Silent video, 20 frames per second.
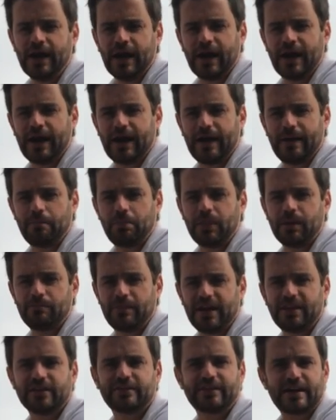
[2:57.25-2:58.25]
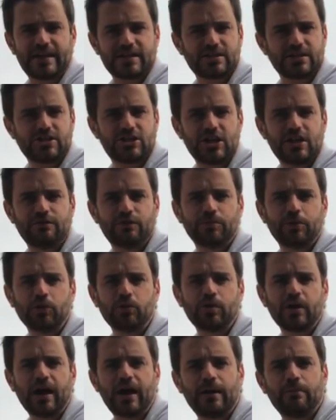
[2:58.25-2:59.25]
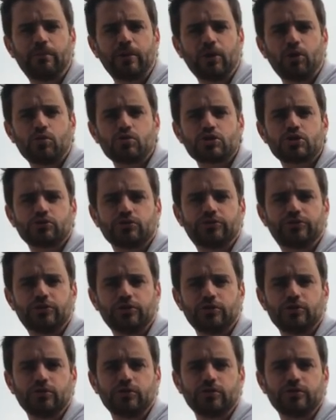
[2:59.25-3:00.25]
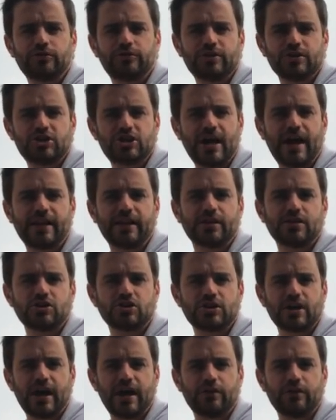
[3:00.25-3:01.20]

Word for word: um, make the tasks achievable, uh, but also to, to challenge uh,